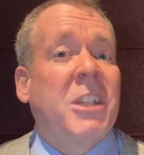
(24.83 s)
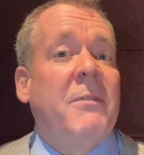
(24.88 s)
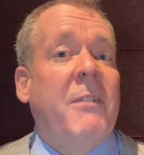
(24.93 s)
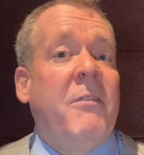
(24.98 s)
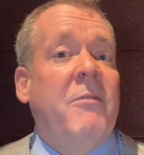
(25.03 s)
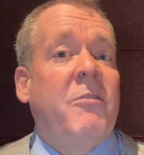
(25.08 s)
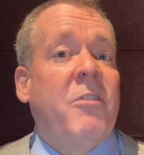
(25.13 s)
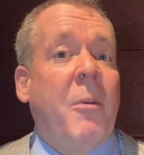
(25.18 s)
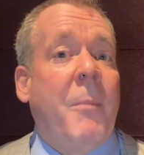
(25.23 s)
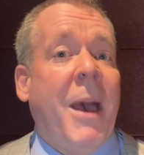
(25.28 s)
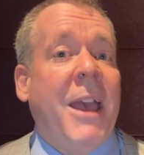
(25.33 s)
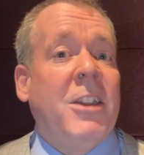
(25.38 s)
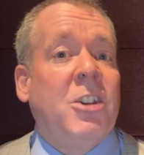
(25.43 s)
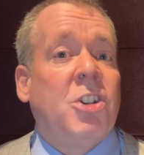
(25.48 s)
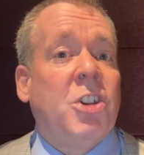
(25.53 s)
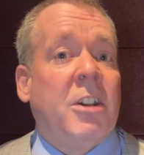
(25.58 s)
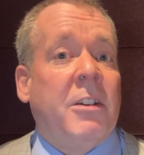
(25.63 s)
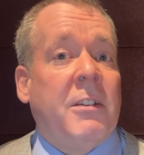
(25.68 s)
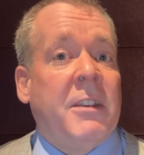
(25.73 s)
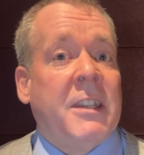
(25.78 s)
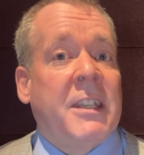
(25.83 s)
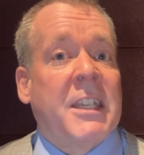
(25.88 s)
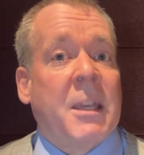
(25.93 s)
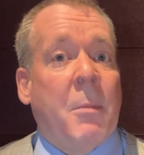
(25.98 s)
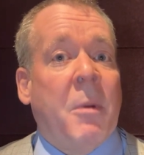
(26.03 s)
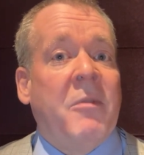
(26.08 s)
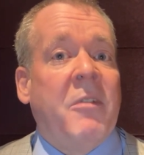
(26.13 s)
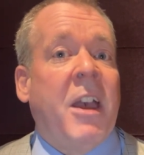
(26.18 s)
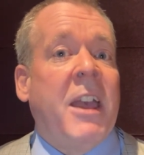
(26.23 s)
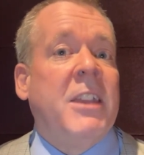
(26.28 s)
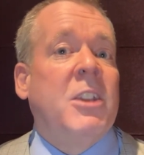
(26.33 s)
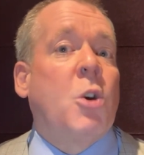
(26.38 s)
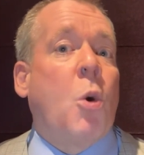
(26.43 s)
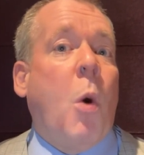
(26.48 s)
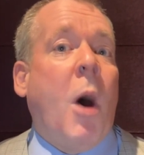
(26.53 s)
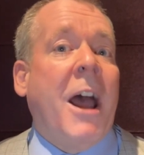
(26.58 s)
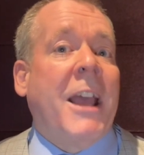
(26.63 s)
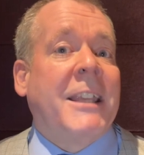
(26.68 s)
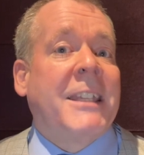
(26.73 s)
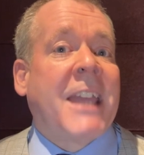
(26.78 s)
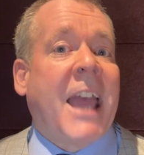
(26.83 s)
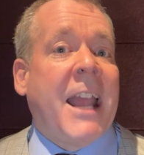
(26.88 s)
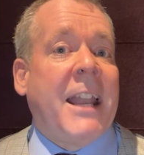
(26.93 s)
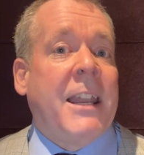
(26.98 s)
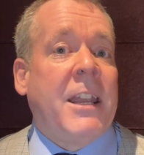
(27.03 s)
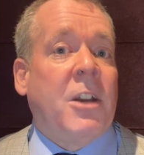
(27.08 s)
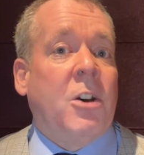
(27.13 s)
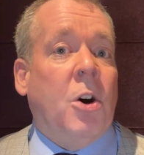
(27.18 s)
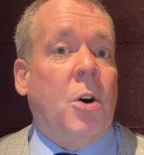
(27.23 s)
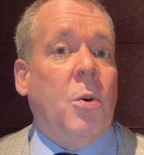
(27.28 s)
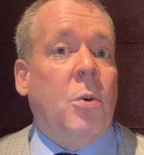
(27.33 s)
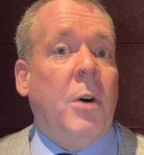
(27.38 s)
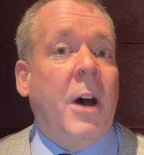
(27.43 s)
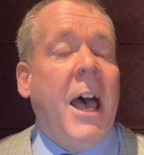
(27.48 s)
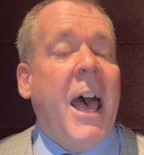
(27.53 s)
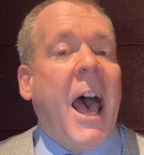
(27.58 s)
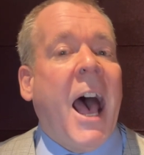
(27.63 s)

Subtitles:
of information and some of it is quite technical